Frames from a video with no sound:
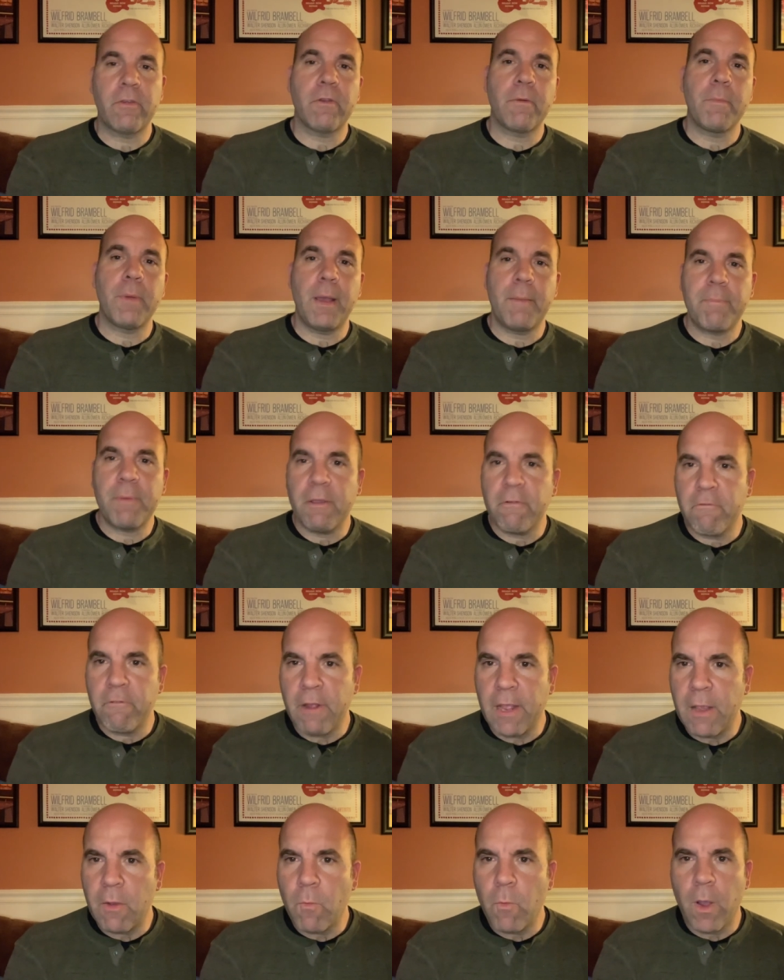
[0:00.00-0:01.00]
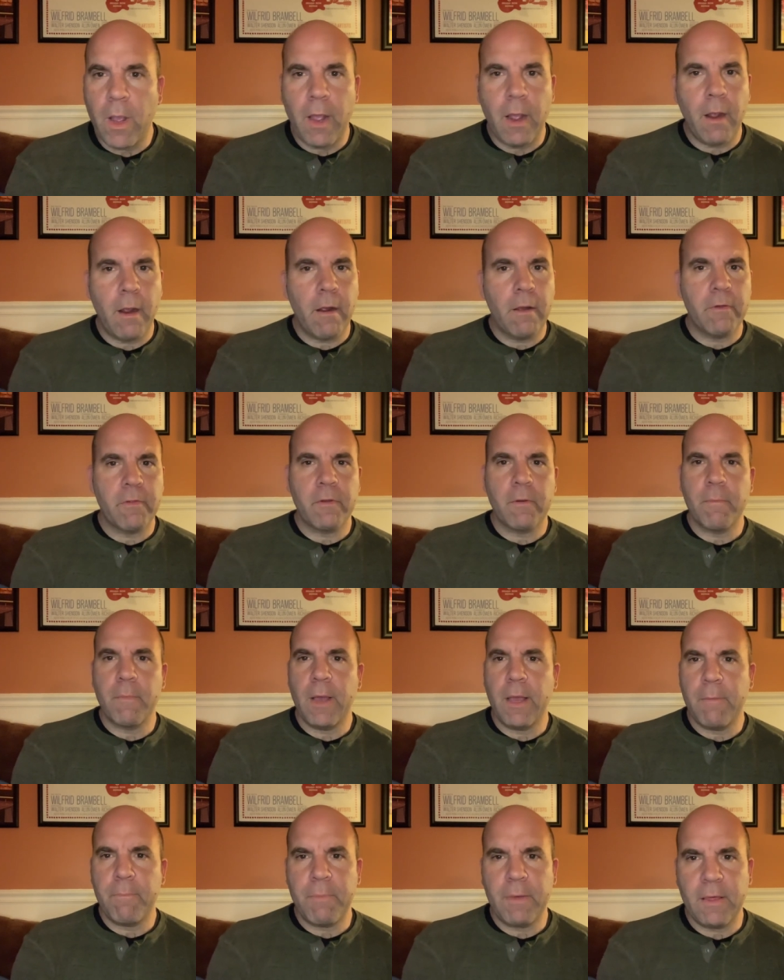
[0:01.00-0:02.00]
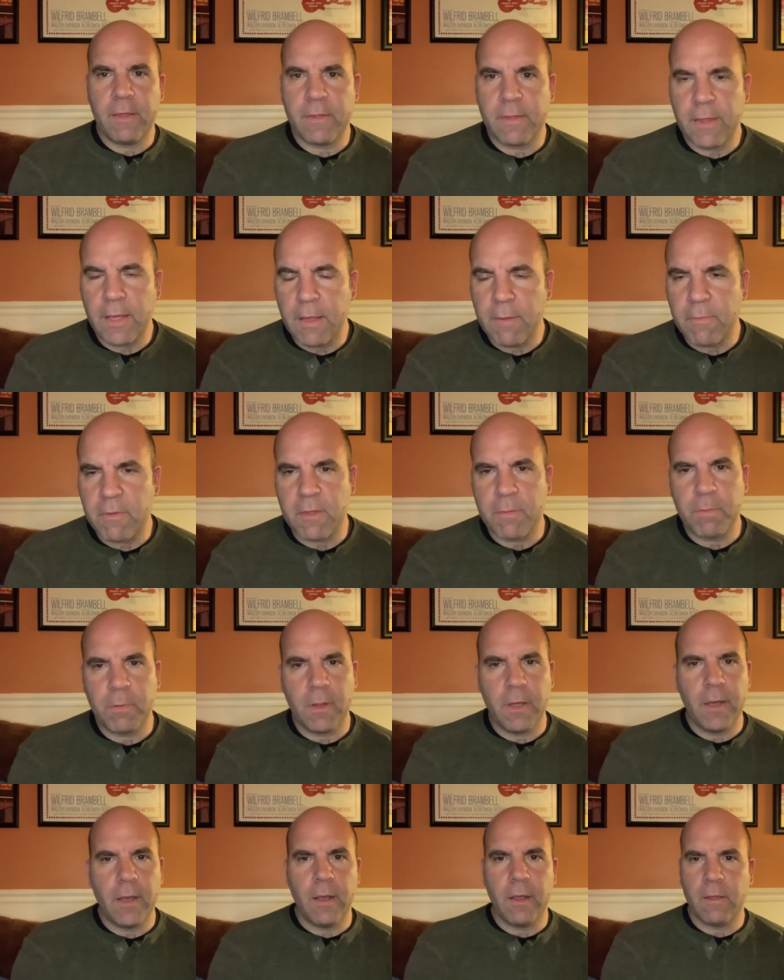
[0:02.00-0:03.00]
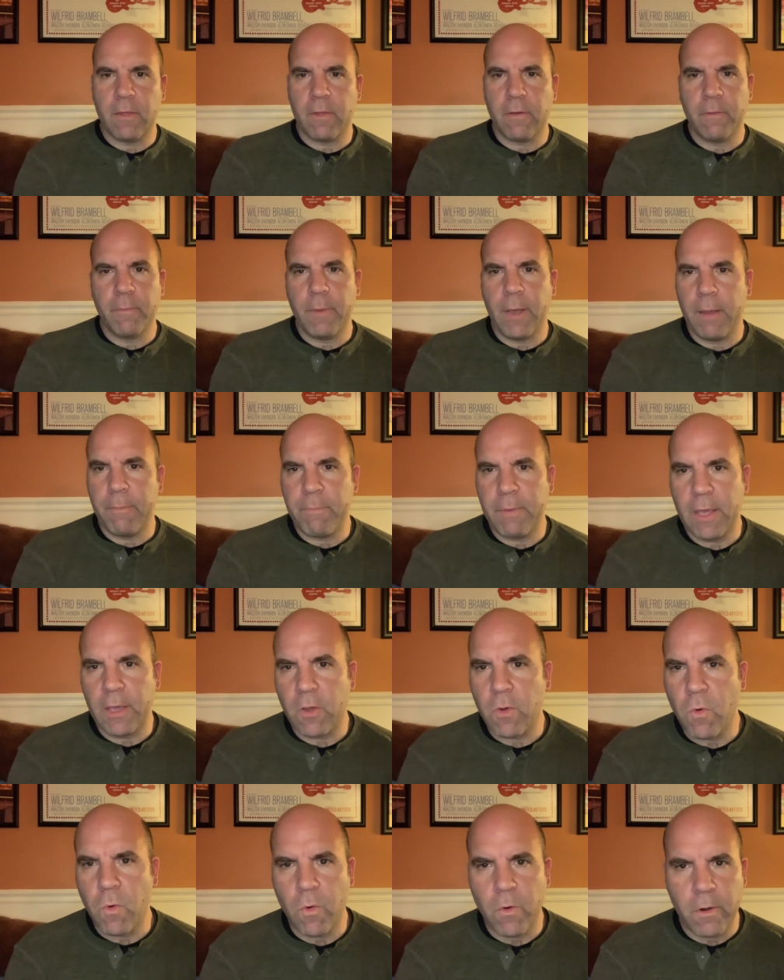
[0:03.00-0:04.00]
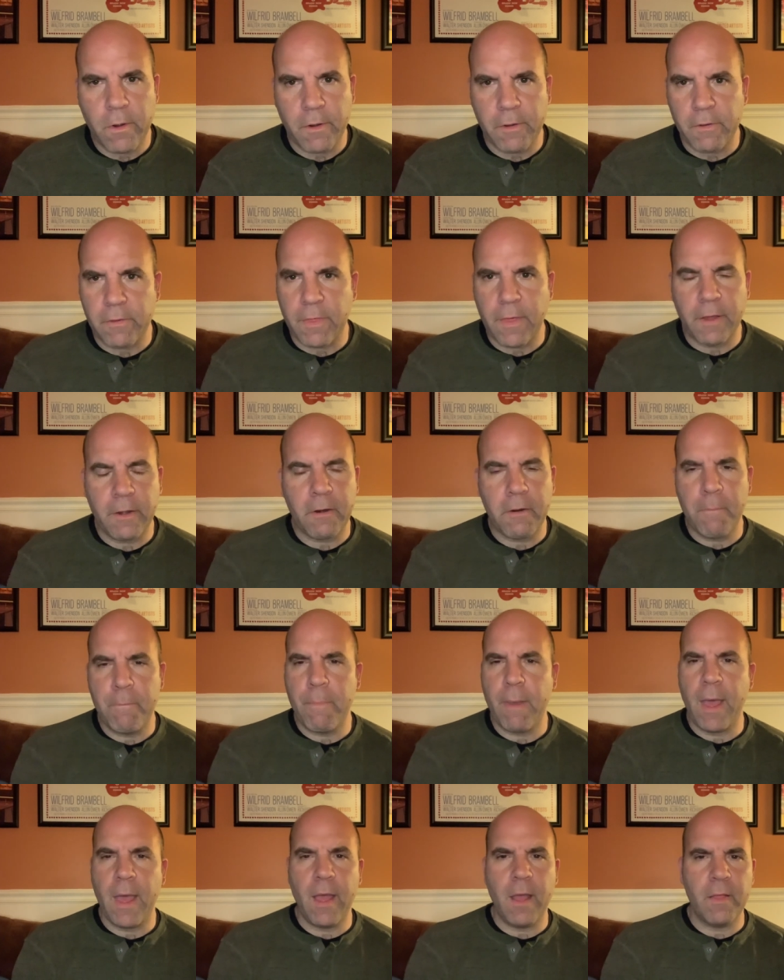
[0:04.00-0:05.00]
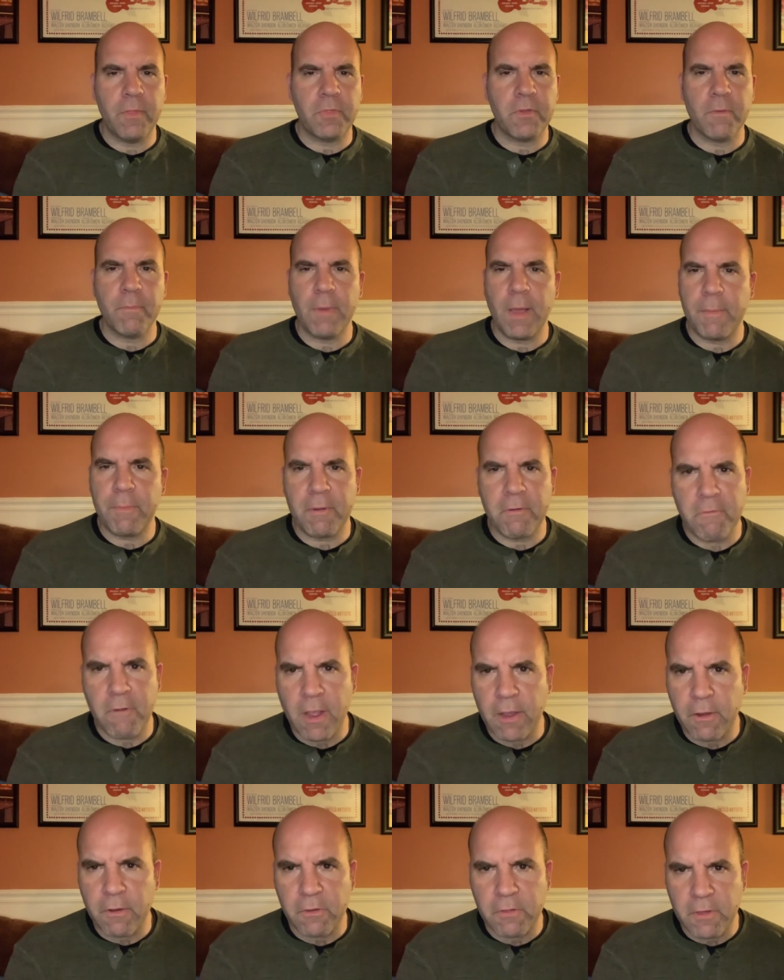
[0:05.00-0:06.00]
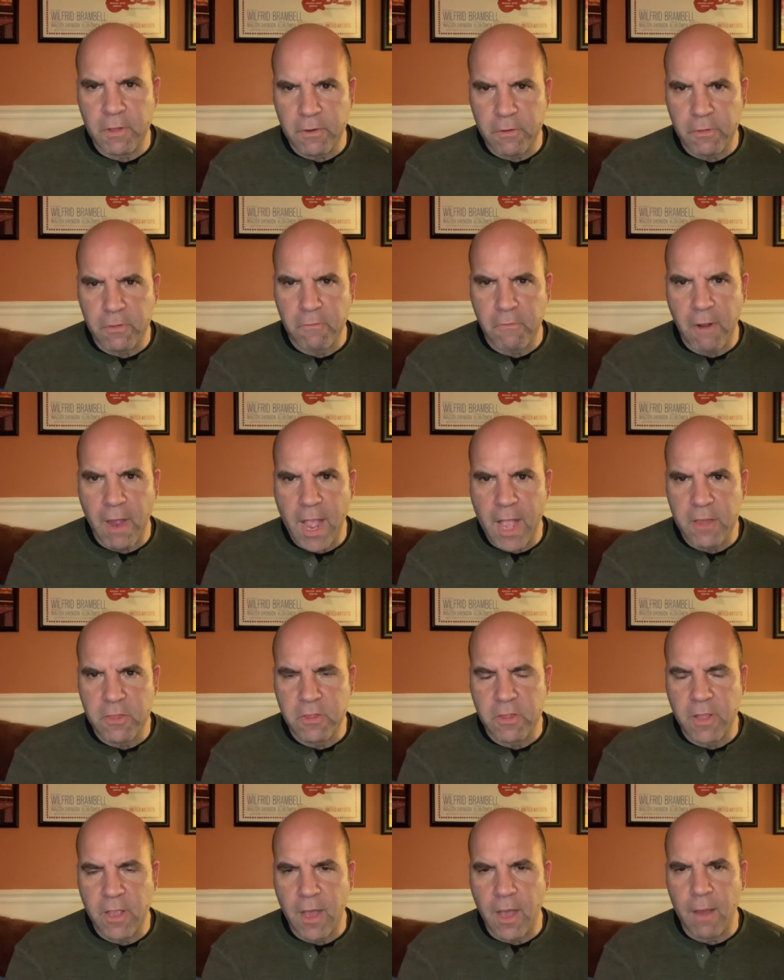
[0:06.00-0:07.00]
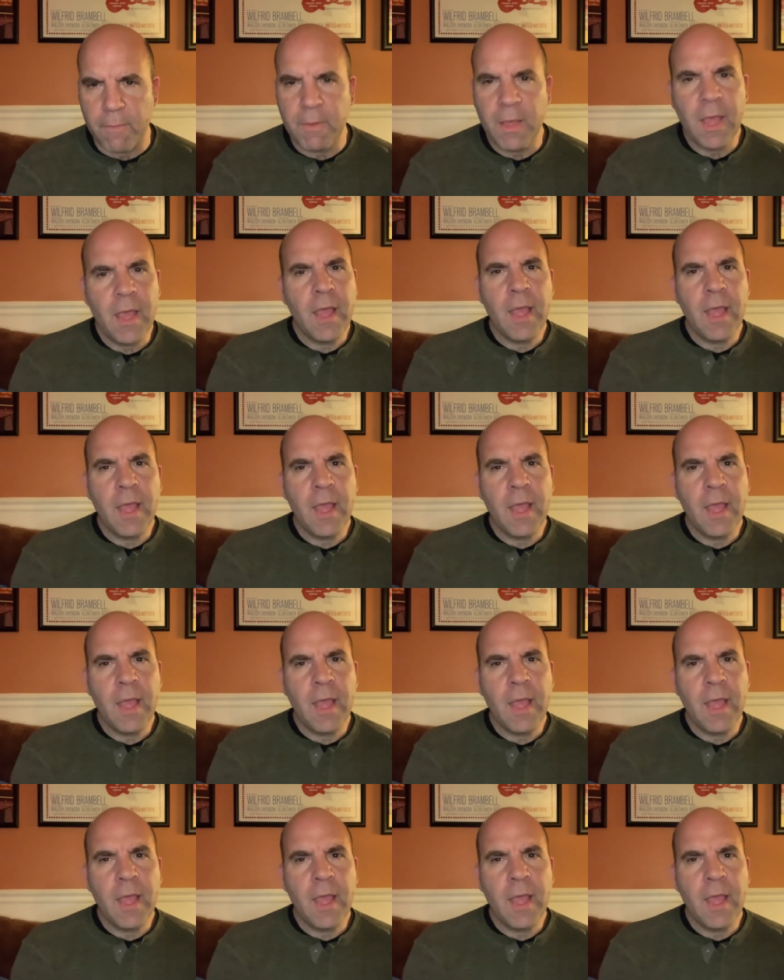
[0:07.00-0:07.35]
There might be ring wear, there might be seam splits, there might be corners that are bent, there might be records that are scratched up.